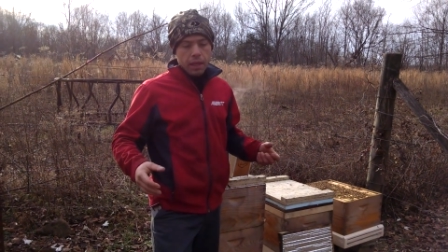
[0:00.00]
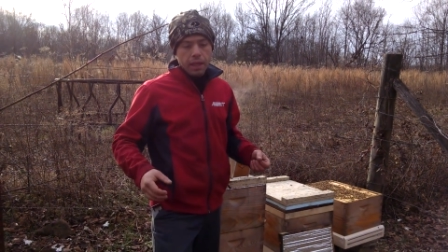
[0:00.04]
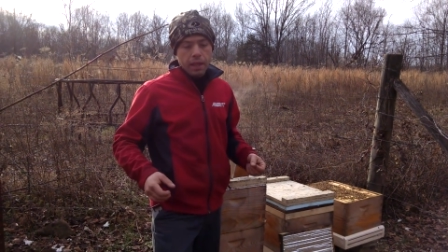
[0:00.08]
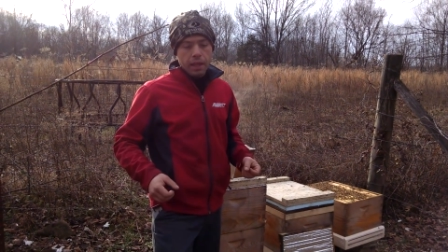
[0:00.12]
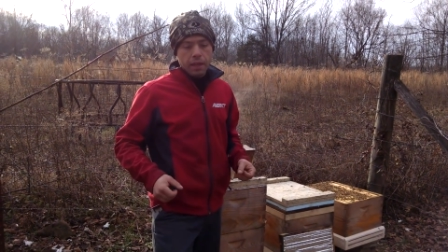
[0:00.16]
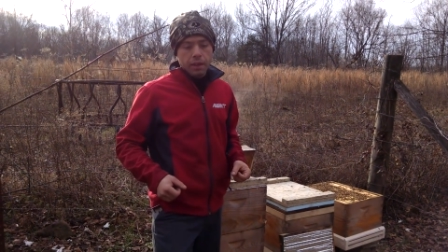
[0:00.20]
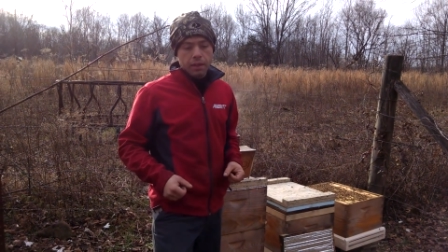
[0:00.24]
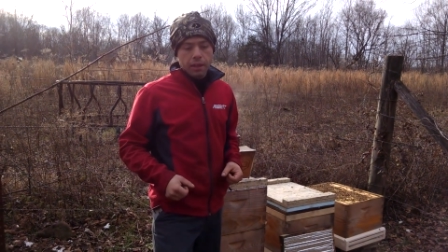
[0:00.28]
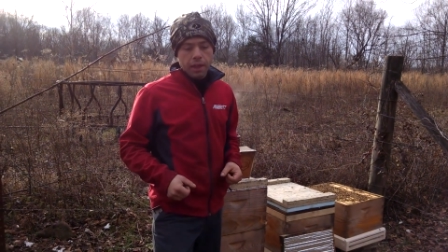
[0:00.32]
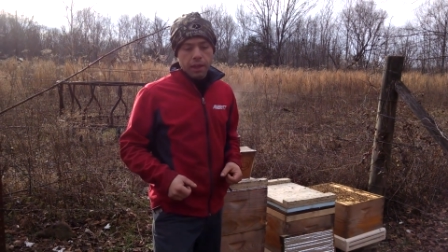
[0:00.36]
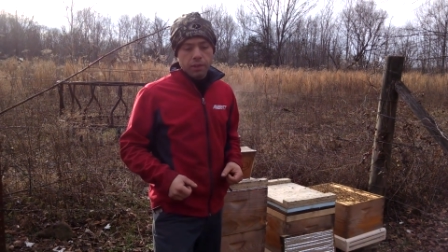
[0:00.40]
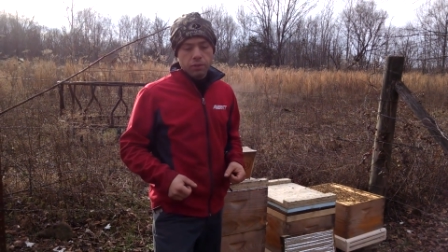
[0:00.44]

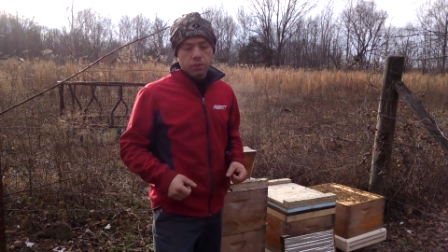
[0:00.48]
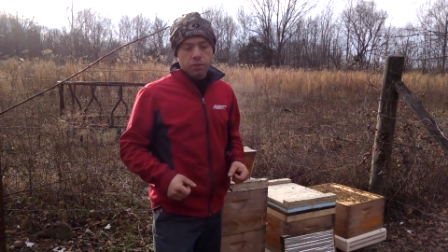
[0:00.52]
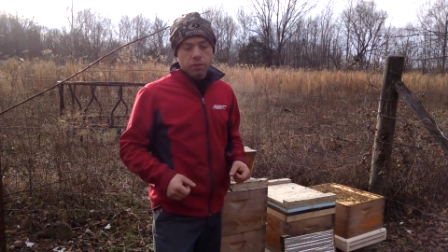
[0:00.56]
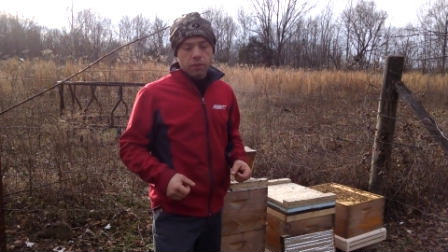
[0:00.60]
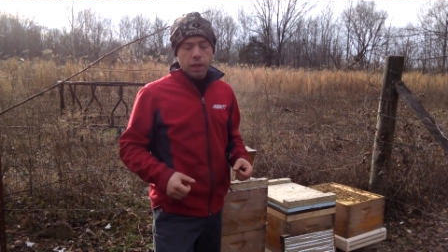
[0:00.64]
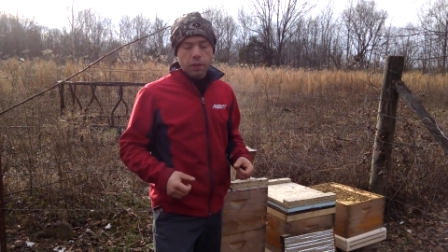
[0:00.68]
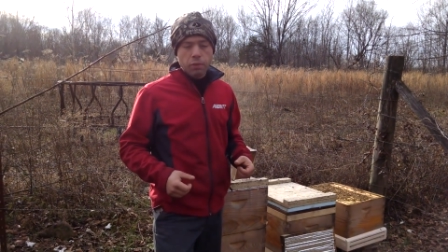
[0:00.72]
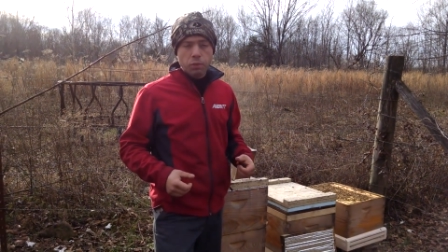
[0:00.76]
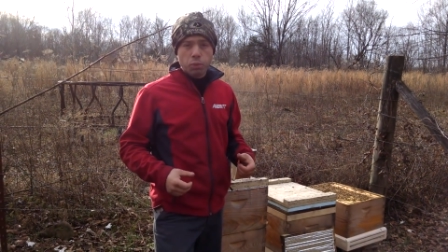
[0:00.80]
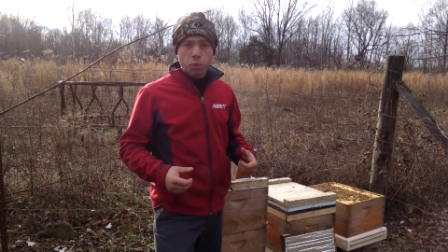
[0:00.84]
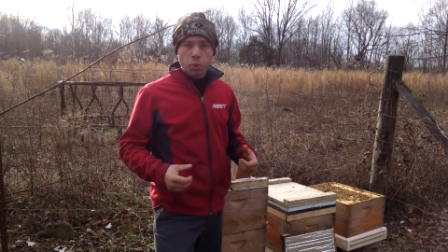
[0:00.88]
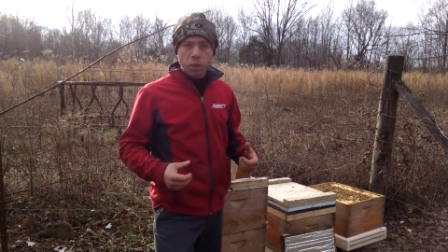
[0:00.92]
And that's
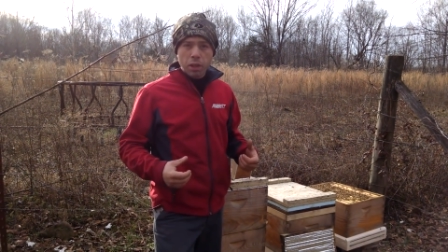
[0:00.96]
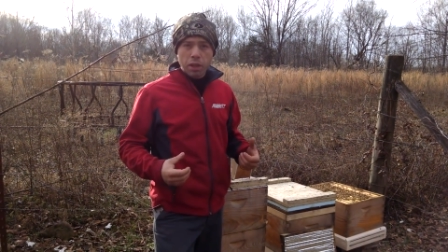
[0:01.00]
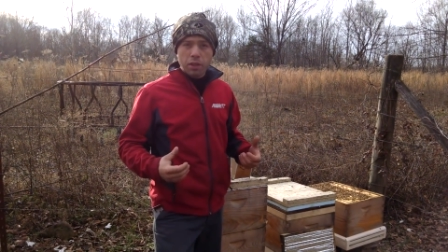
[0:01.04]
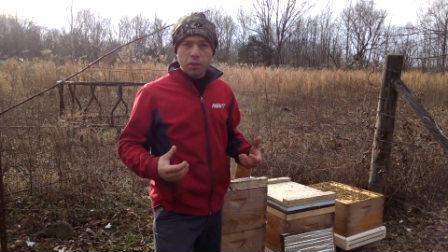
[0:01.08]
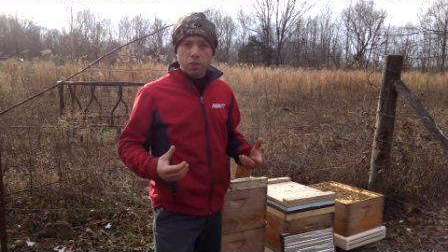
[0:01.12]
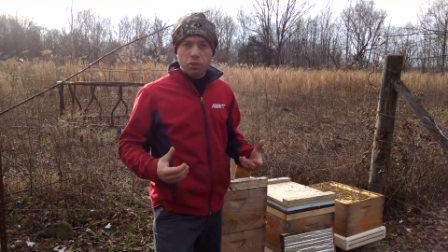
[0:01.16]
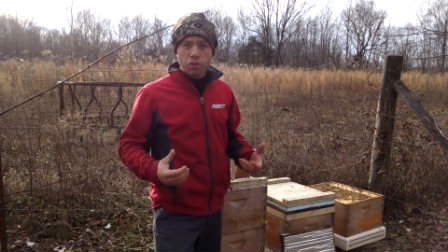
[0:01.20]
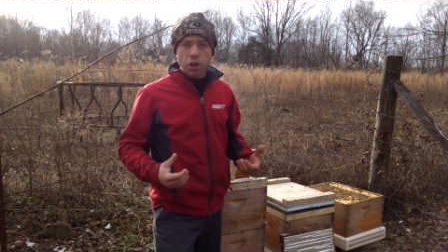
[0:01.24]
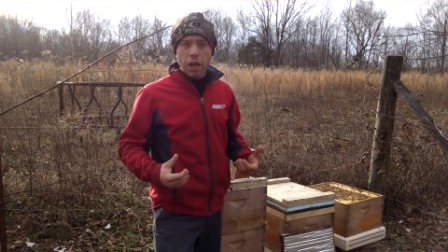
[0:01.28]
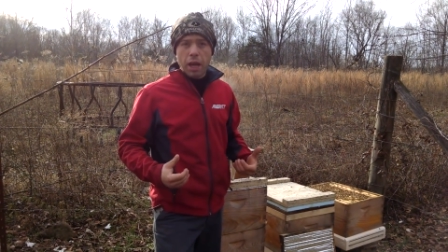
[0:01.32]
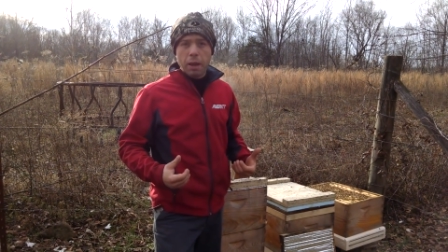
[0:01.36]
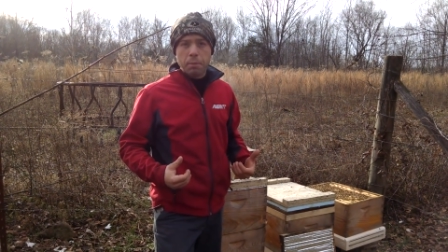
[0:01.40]
that's really
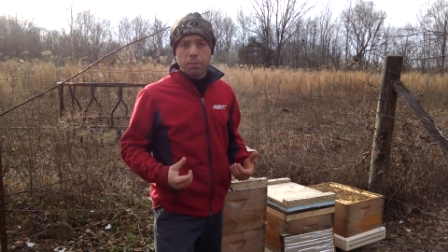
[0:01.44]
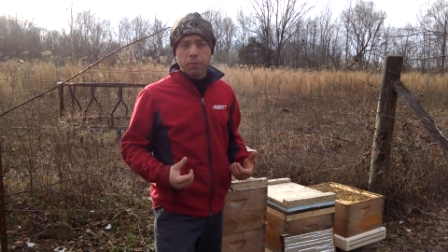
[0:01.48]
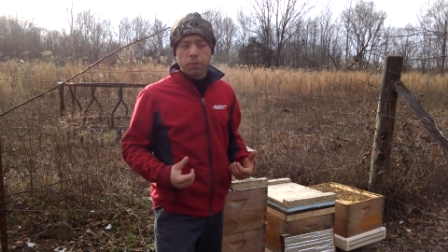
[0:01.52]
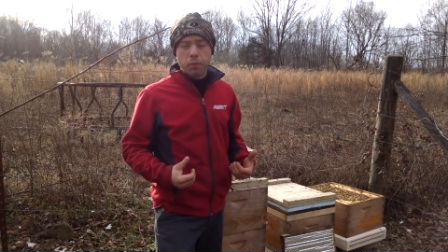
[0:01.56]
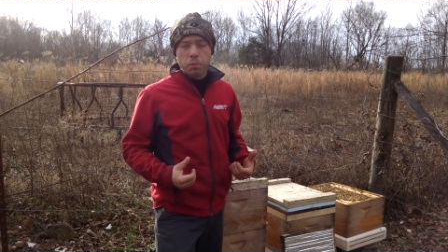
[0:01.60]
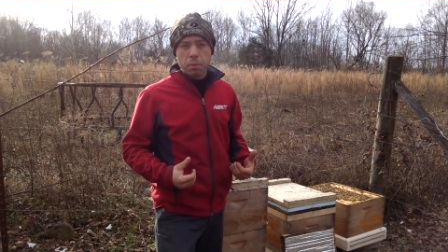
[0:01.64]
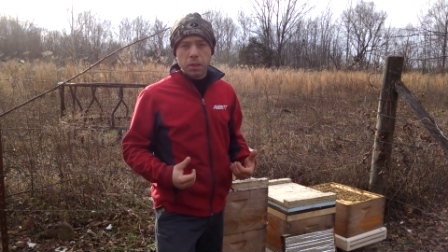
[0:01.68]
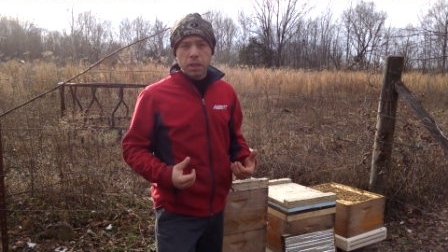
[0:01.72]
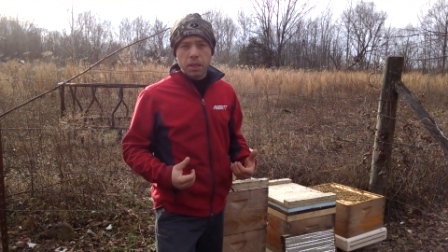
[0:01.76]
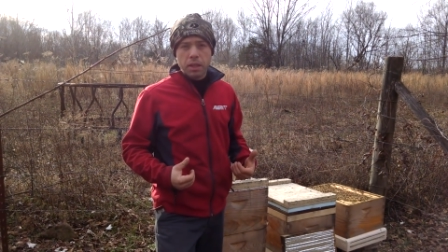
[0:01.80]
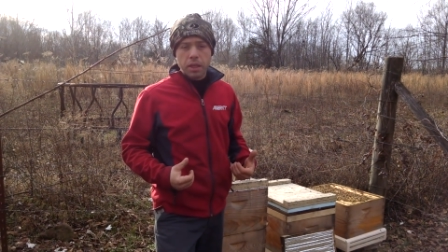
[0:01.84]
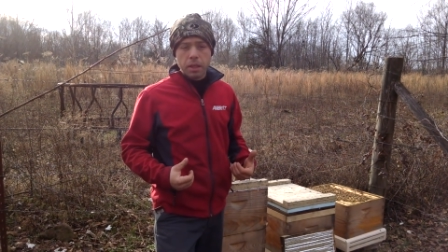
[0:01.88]
the job of
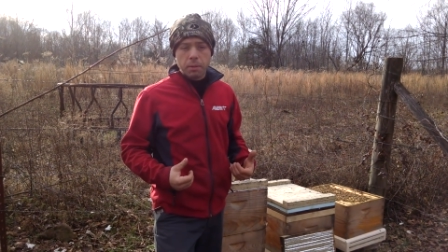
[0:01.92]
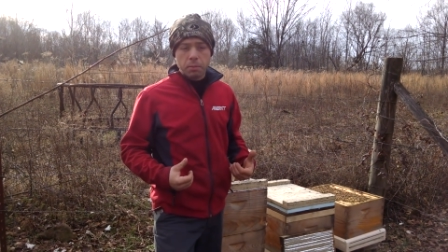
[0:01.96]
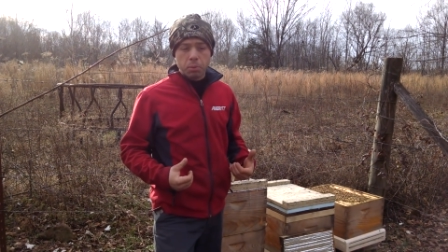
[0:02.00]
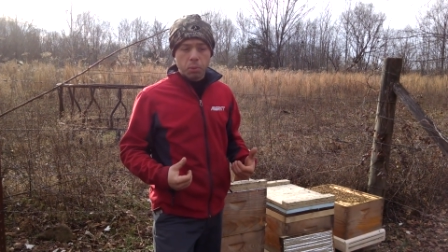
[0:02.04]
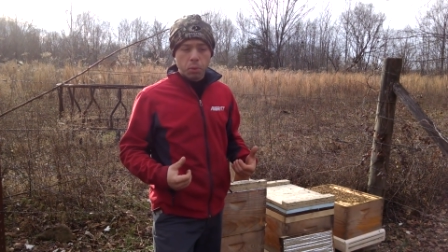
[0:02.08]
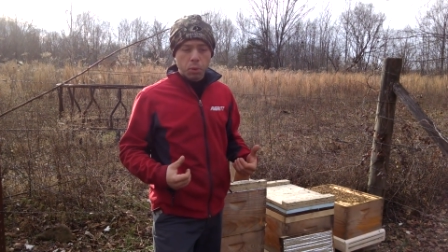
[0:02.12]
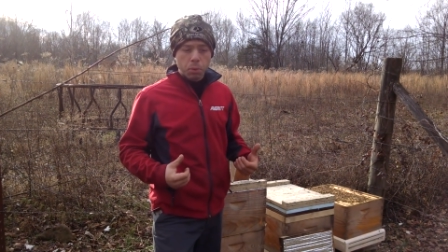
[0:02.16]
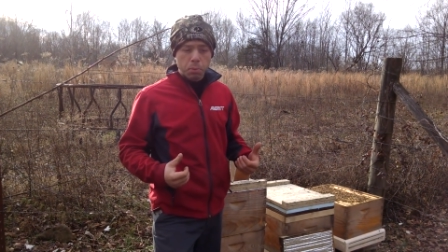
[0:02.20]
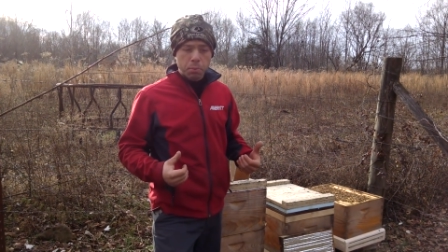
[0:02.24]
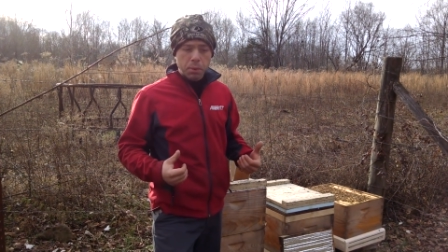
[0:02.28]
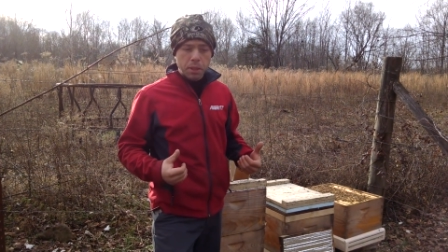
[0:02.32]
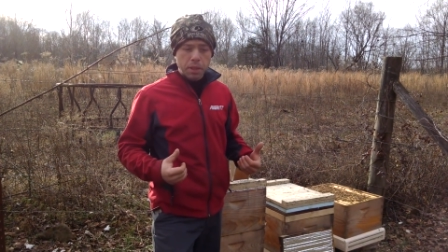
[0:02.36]
a beekeeper.
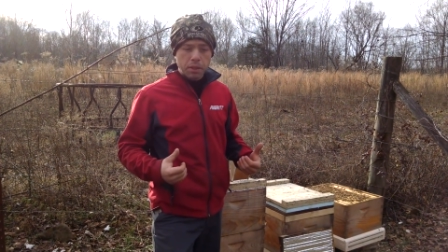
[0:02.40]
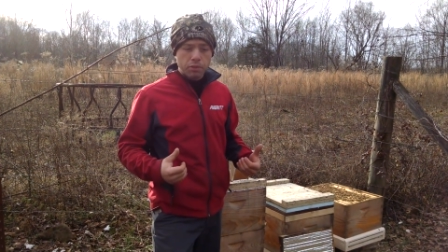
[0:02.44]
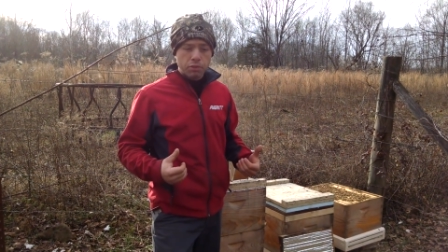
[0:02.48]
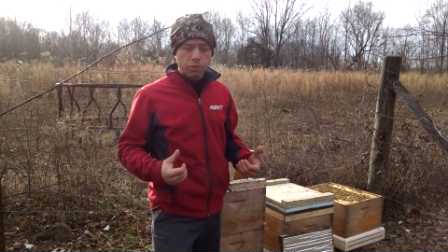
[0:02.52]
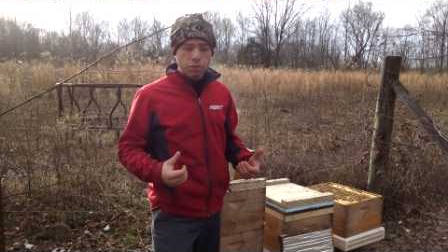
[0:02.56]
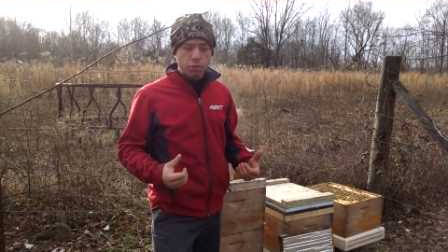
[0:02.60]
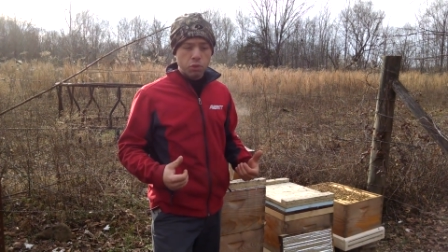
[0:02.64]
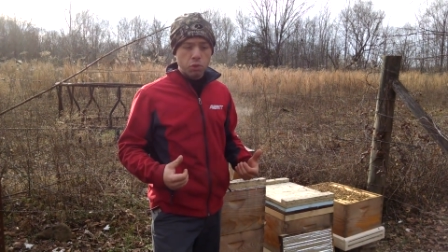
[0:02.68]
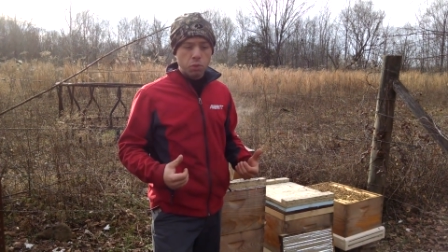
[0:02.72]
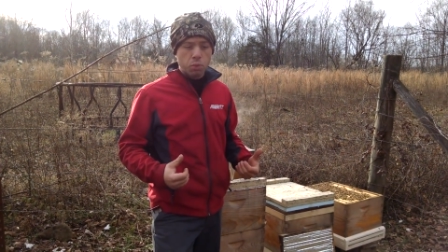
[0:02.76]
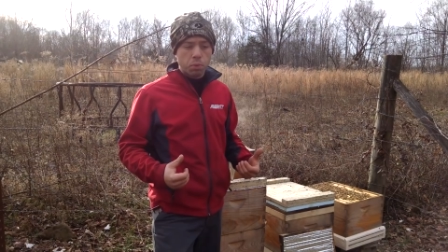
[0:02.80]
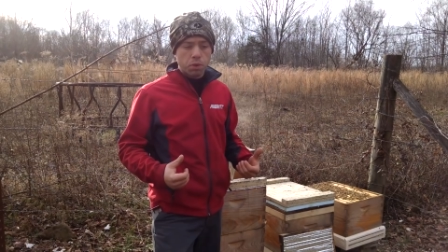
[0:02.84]
We're bee
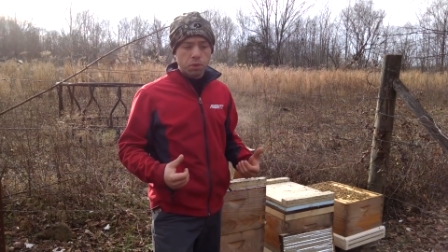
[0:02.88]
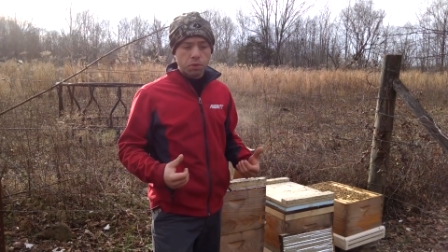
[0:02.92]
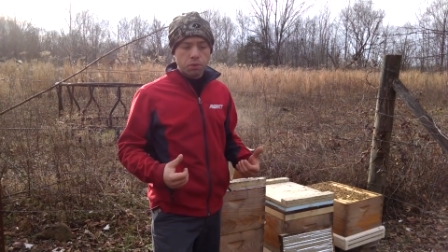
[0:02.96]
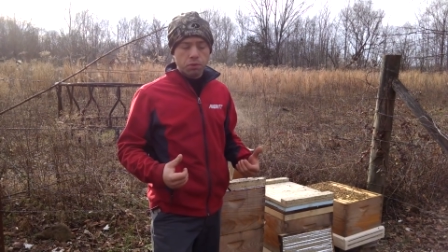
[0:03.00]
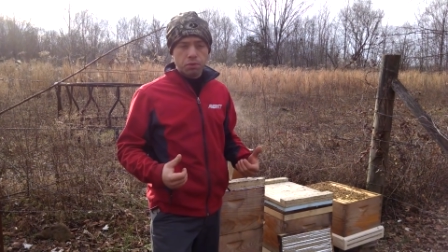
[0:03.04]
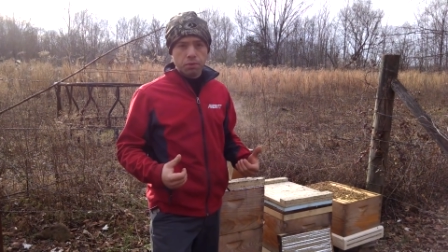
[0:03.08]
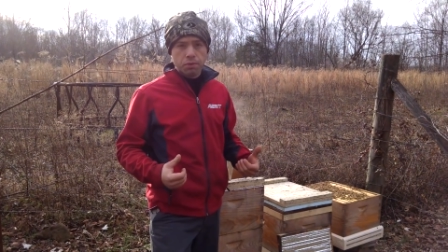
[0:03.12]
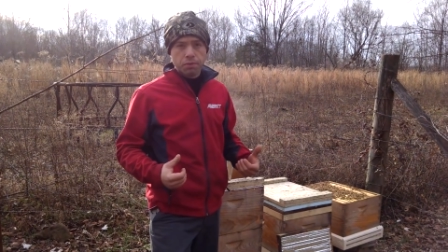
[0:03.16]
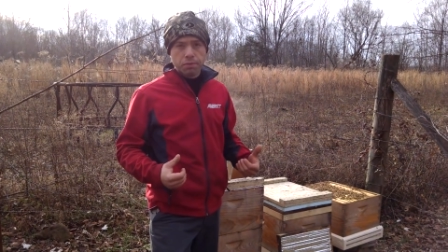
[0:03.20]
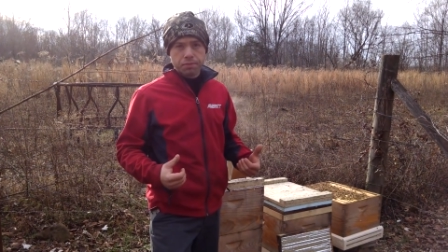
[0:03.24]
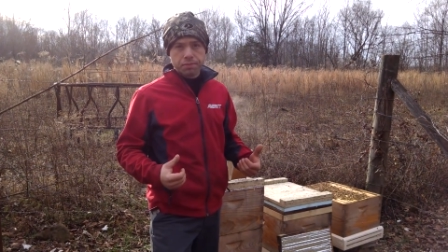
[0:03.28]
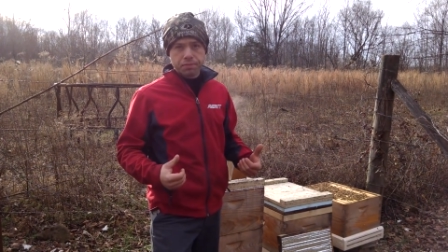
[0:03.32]

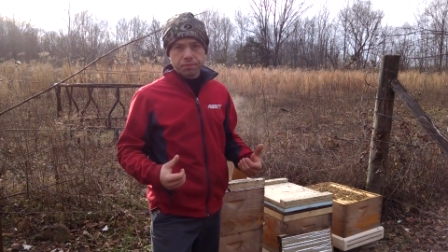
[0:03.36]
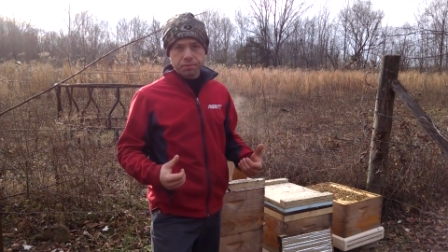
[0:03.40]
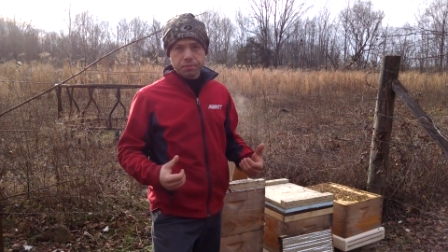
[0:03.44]
stewards.